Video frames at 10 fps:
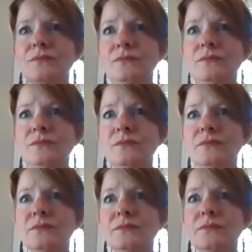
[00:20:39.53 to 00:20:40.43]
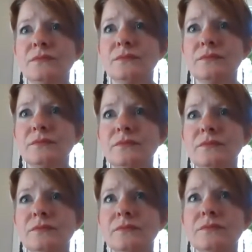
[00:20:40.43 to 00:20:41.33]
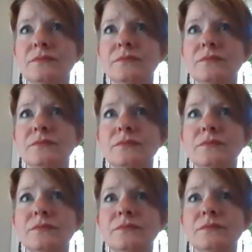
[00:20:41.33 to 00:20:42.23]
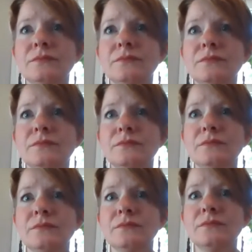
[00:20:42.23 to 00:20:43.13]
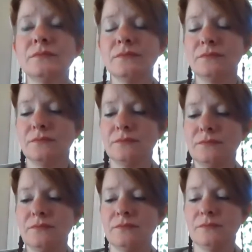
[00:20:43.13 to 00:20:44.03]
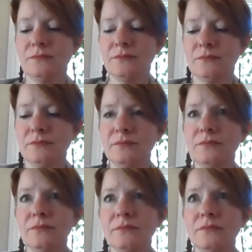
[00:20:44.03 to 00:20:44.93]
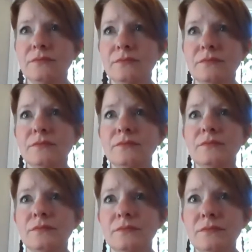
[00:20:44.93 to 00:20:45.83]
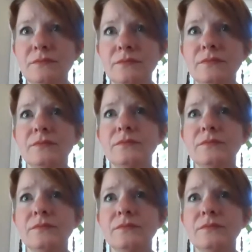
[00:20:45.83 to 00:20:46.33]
(silent)